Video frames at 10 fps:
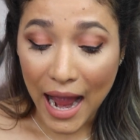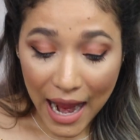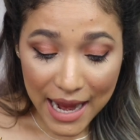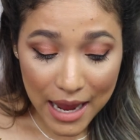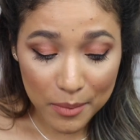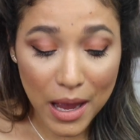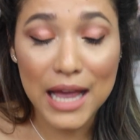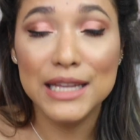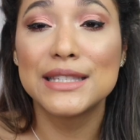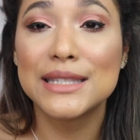I
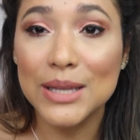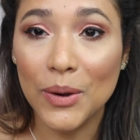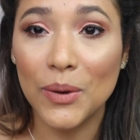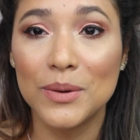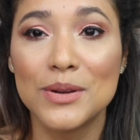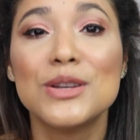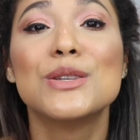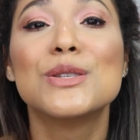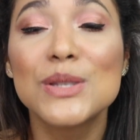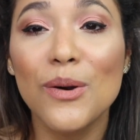am so,
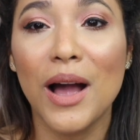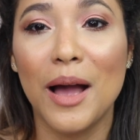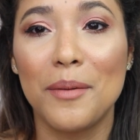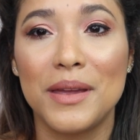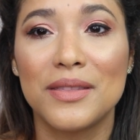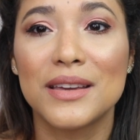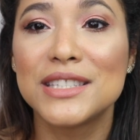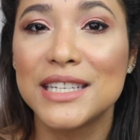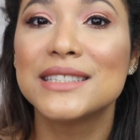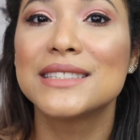so happy
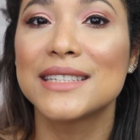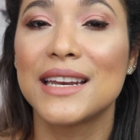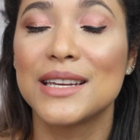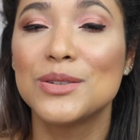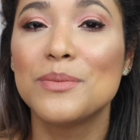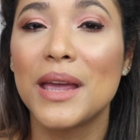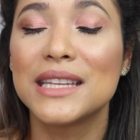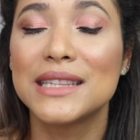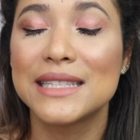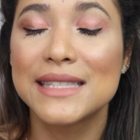that she decided to
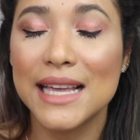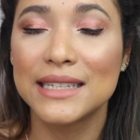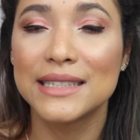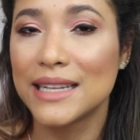make this scent